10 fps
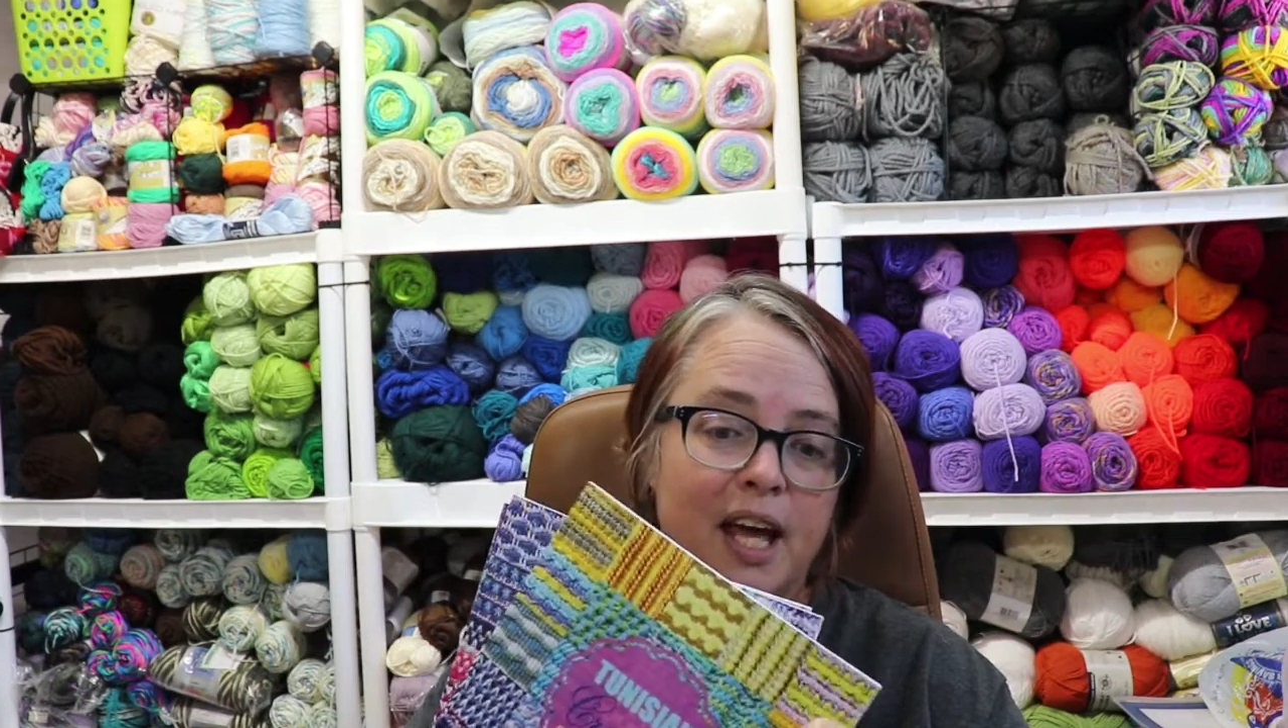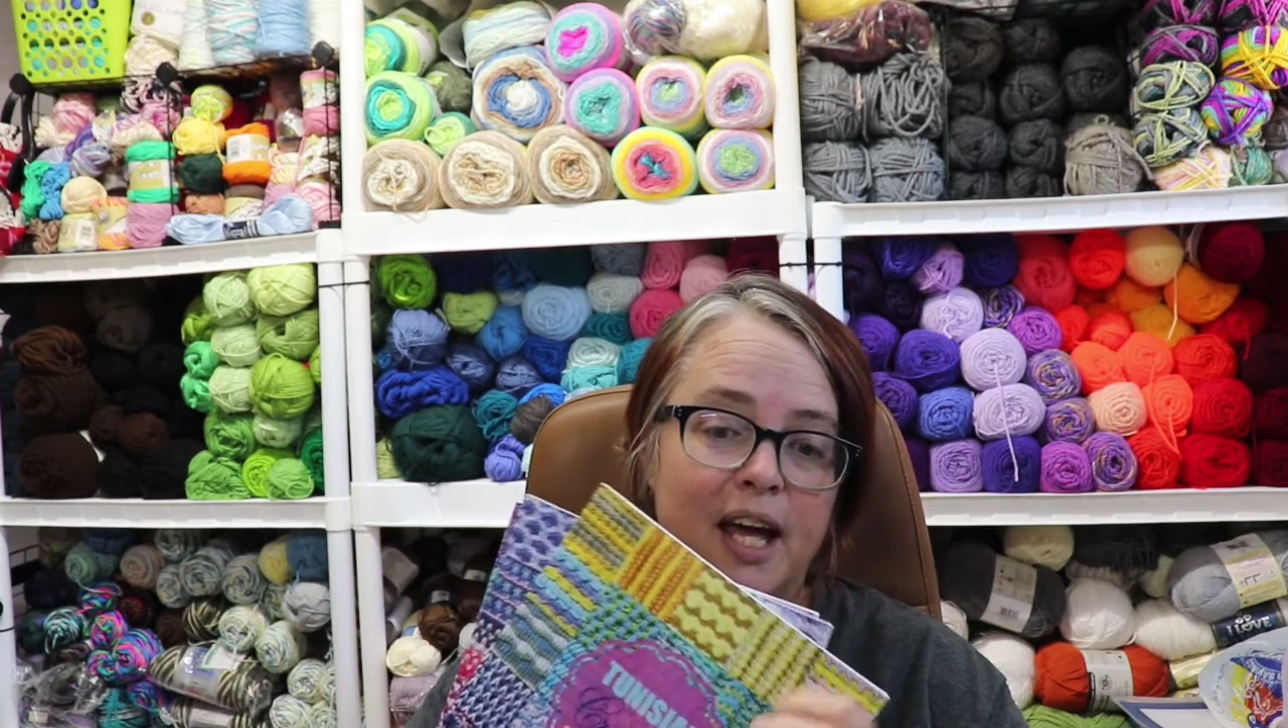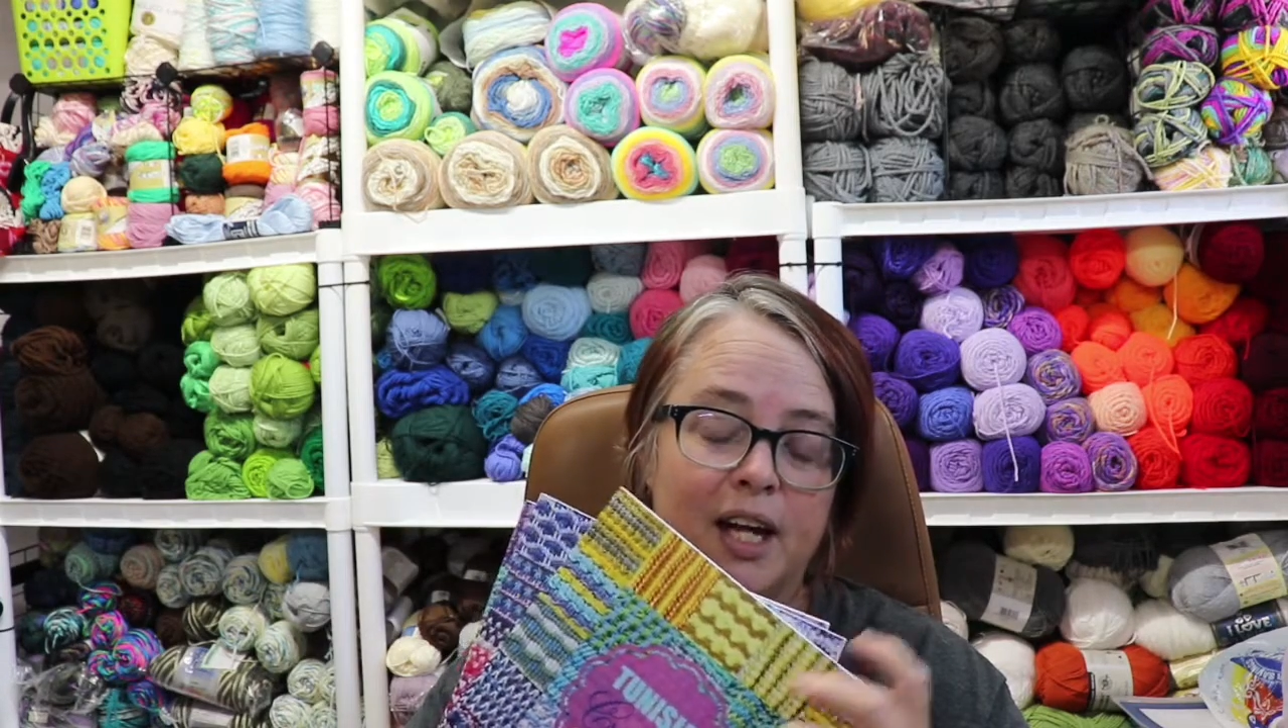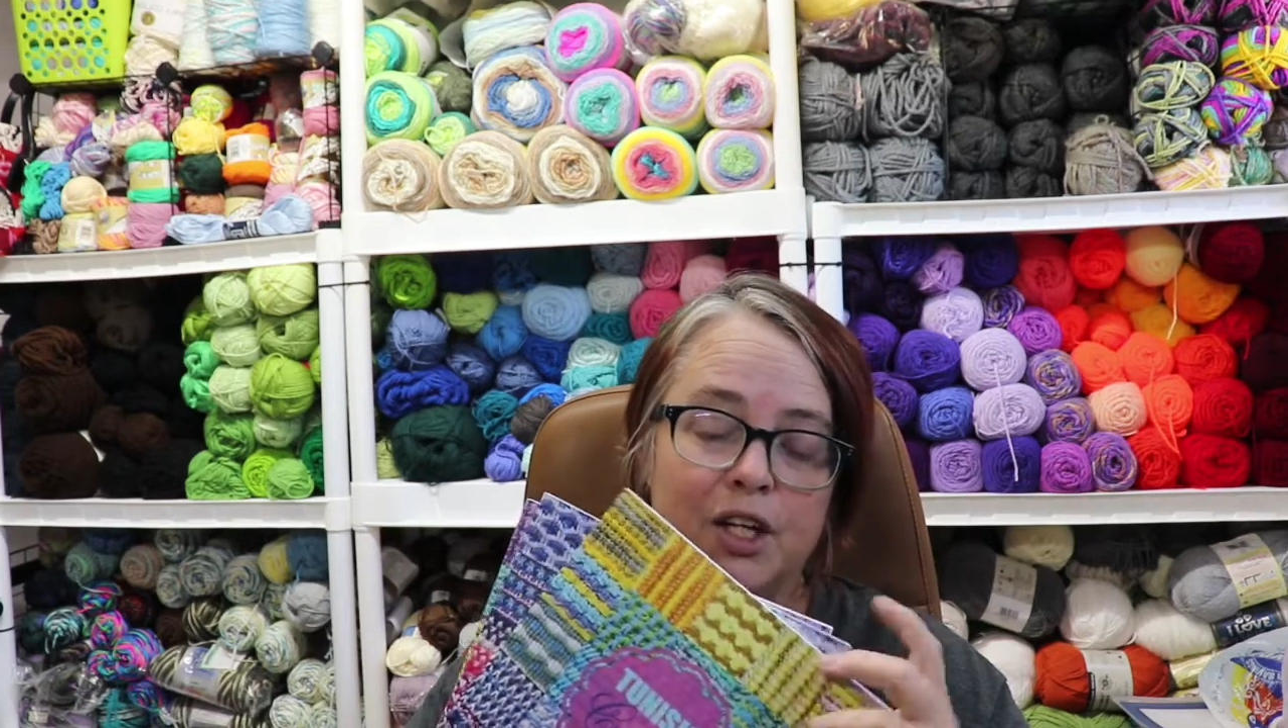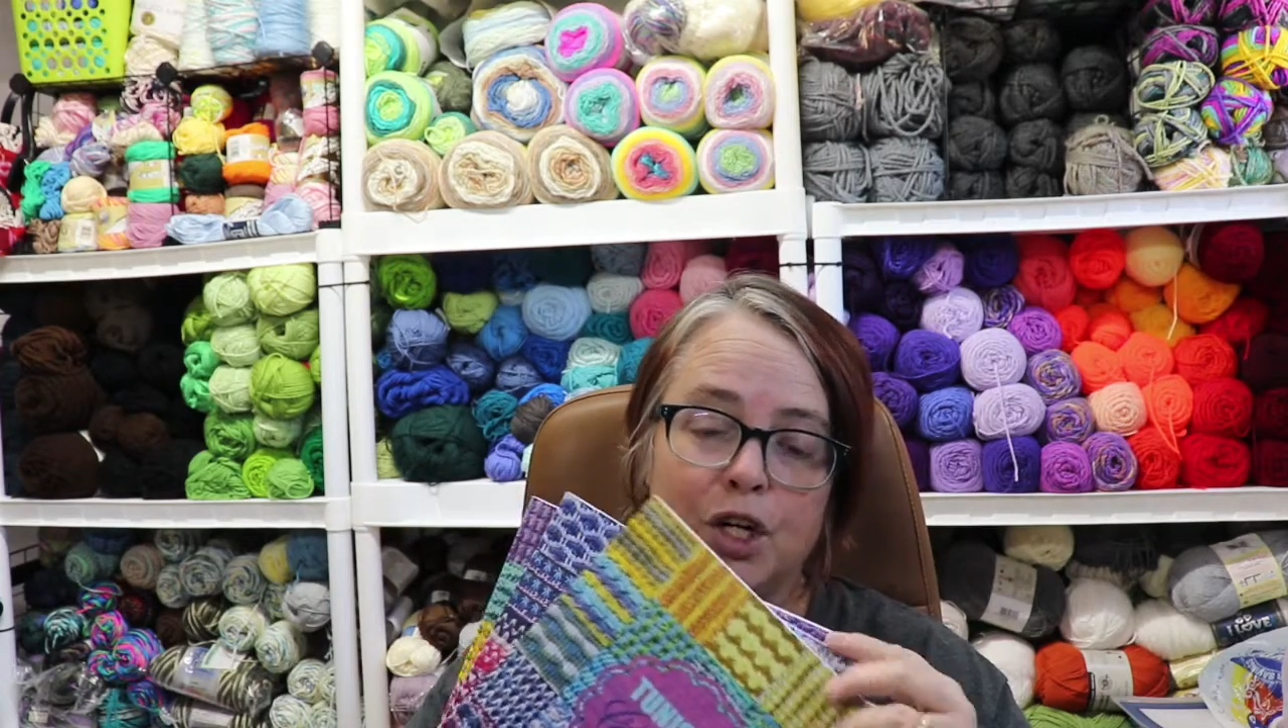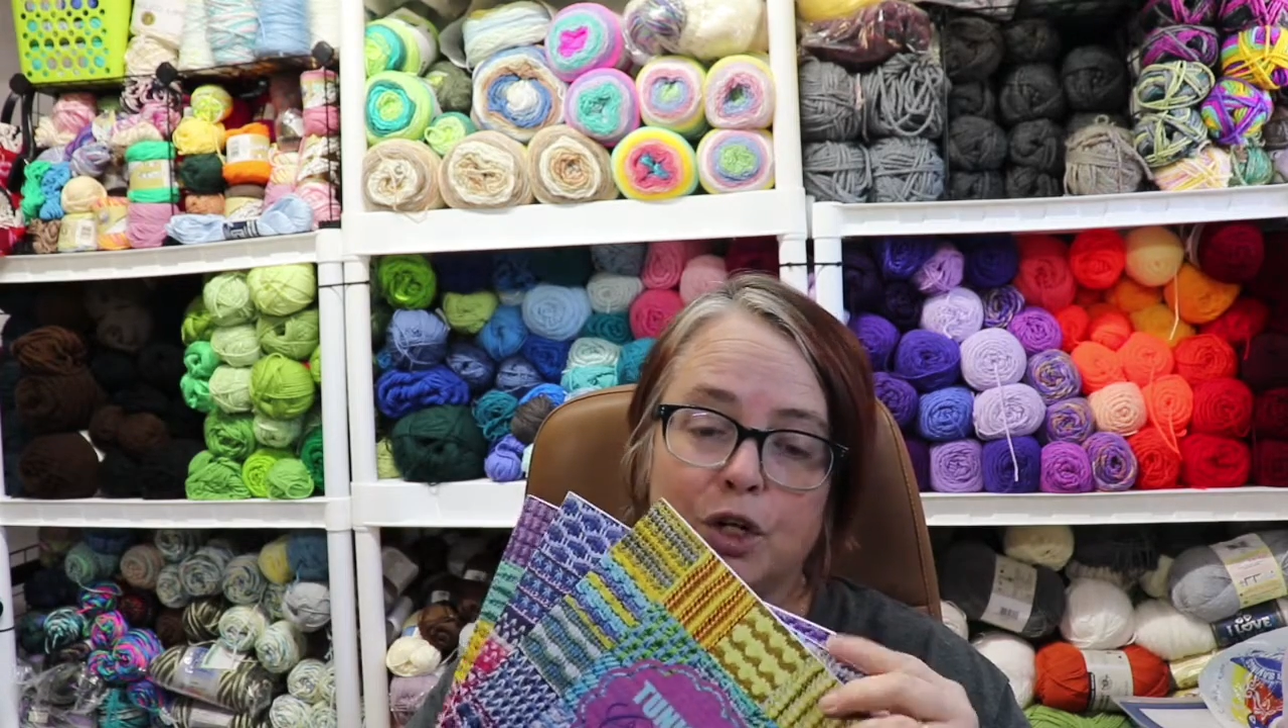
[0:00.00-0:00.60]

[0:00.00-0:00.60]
and